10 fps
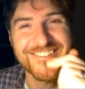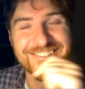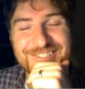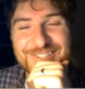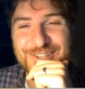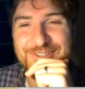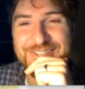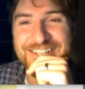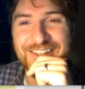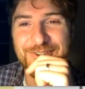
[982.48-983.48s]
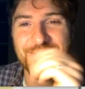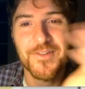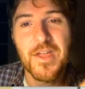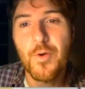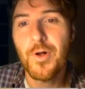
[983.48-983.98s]
Let's do it together here.
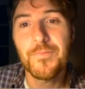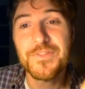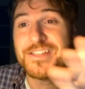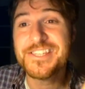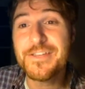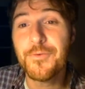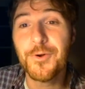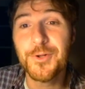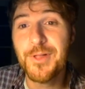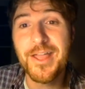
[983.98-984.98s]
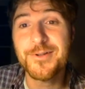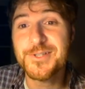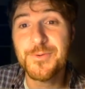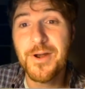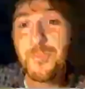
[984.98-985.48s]
Well, you see vertical angles,
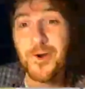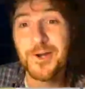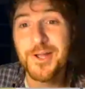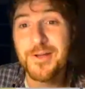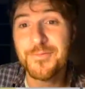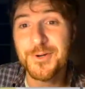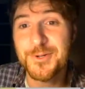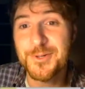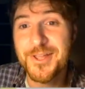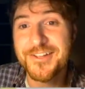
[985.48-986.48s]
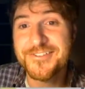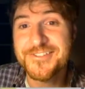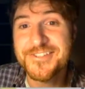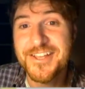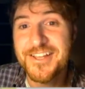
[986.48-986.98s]
you want to mark up vertical
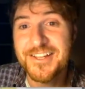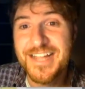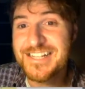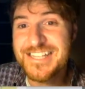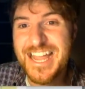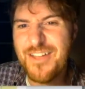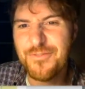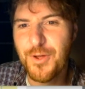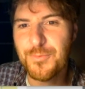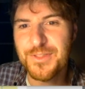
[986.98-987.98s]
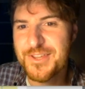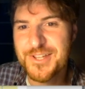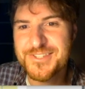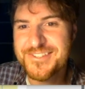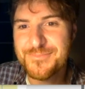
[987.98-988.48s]
angles. Guys, I have fun with
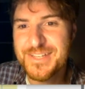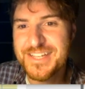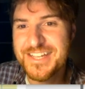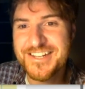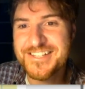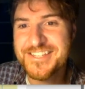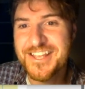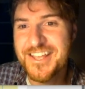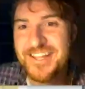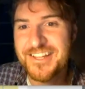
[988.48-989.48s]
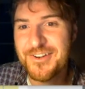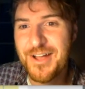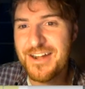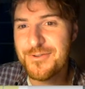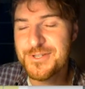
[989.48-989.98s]
this because,
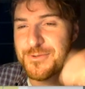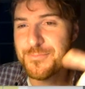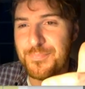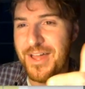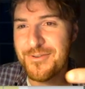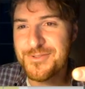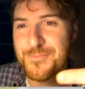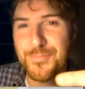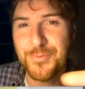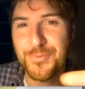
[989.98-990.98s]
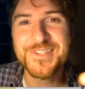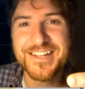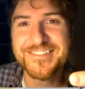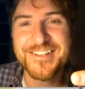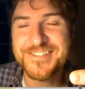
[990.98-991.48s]
I don't do proofs
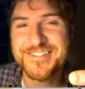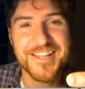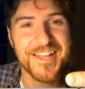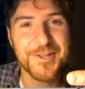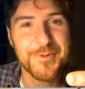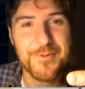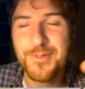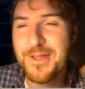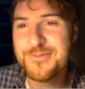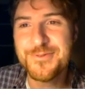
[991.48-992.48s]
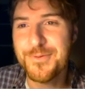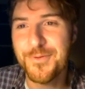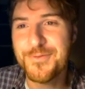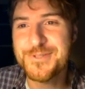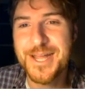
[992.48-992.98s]
like this. Like, well, I only do them a
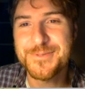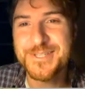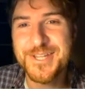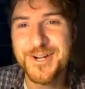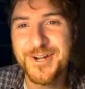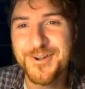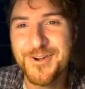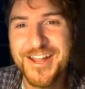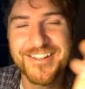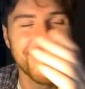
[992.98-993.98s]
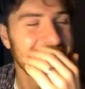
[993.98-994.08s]
few times a year, right?